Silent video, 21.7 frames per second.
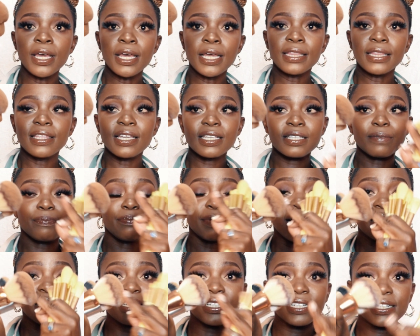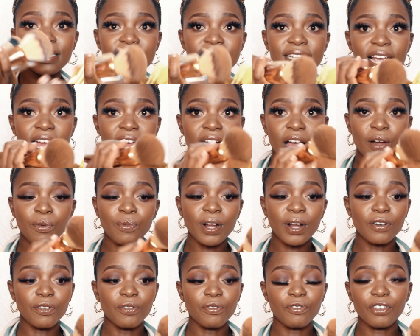This brush here,
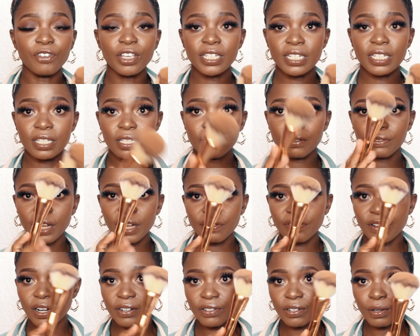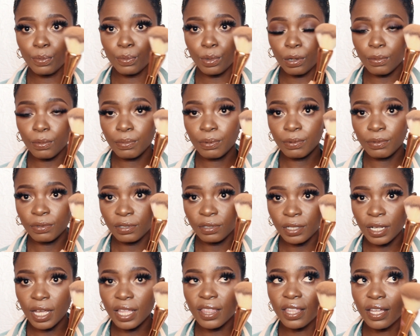one of it is 500 bob.
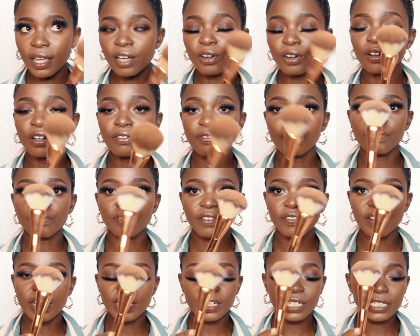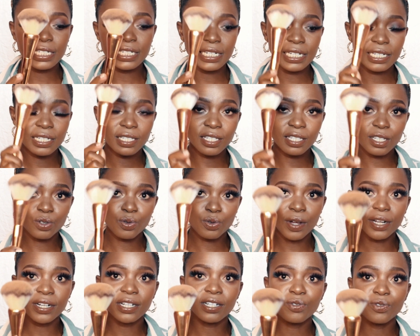I think I got it for 500 shillings. This
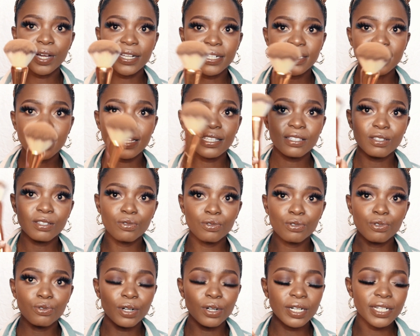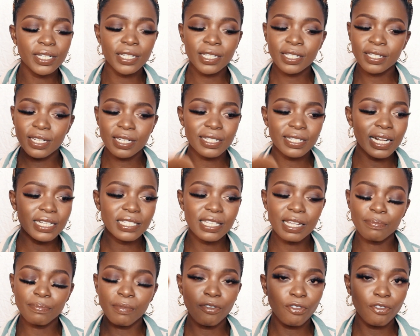one is quite dense, good quality, it has
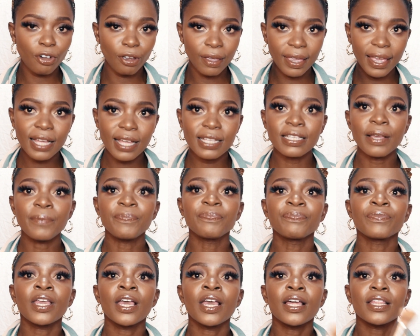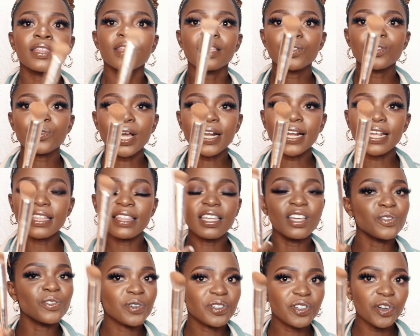lasted me for years. This one, I
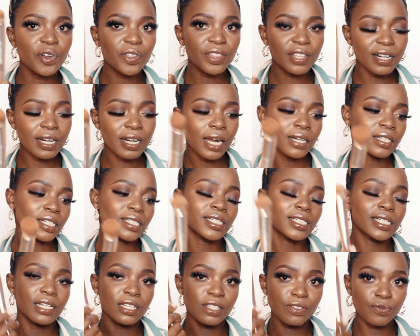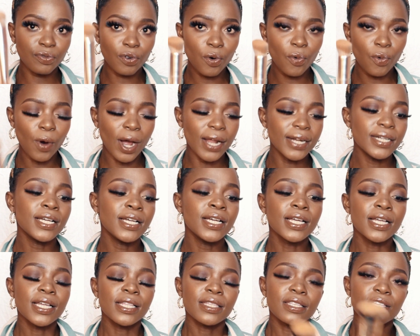think it was around 300 shillings for one.
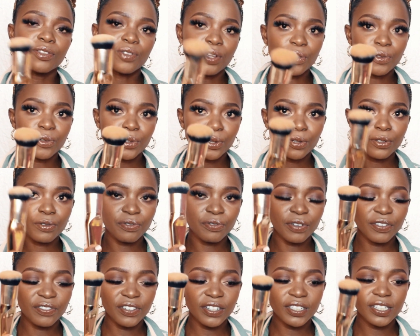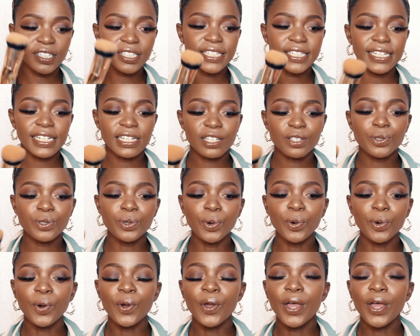This one was also 500 shillings. So,